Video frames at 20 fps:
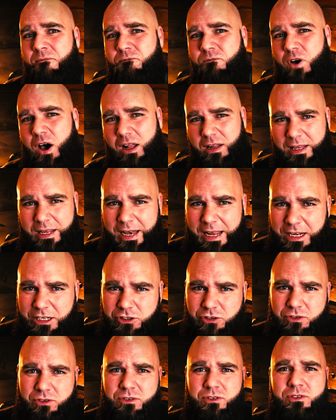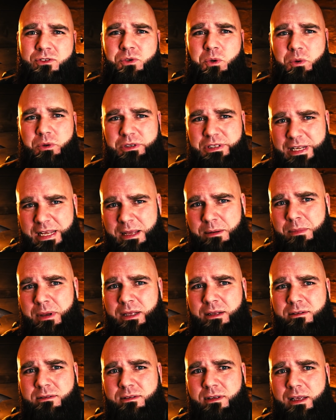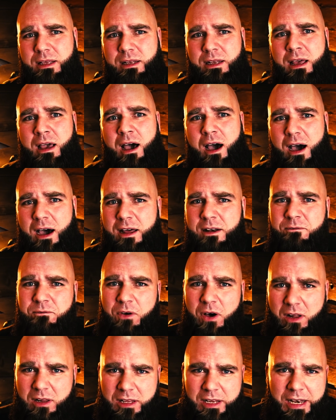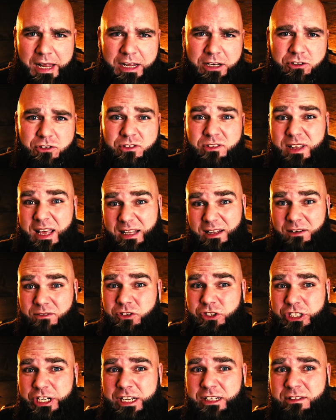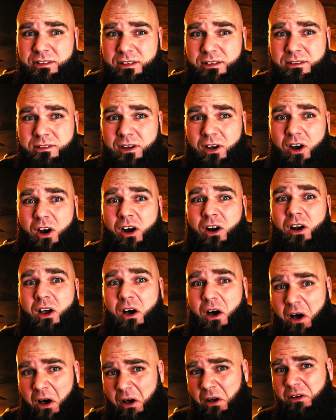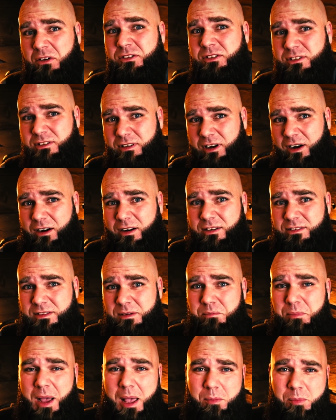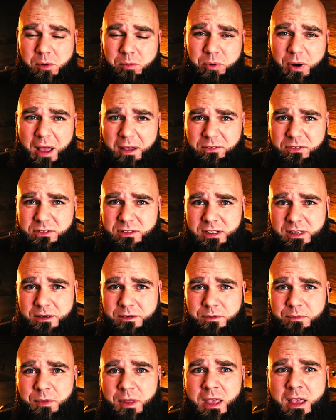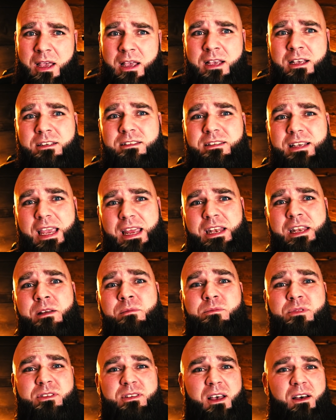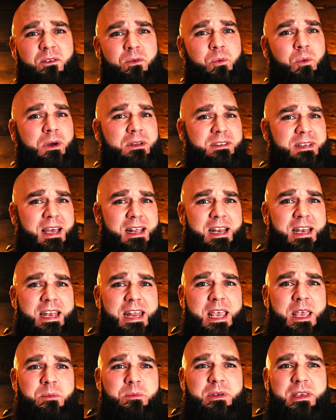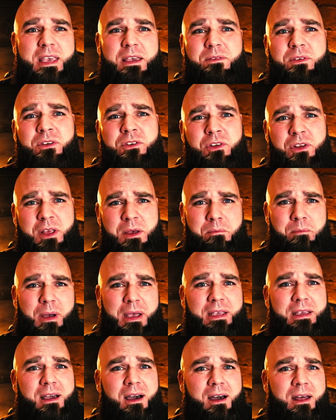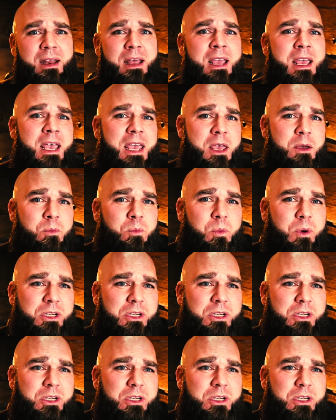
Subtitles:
Fallen angels or demons and unfallen angels that love Jesus are all stars in Bible prophecy. Satan himself once had a name given to him by God in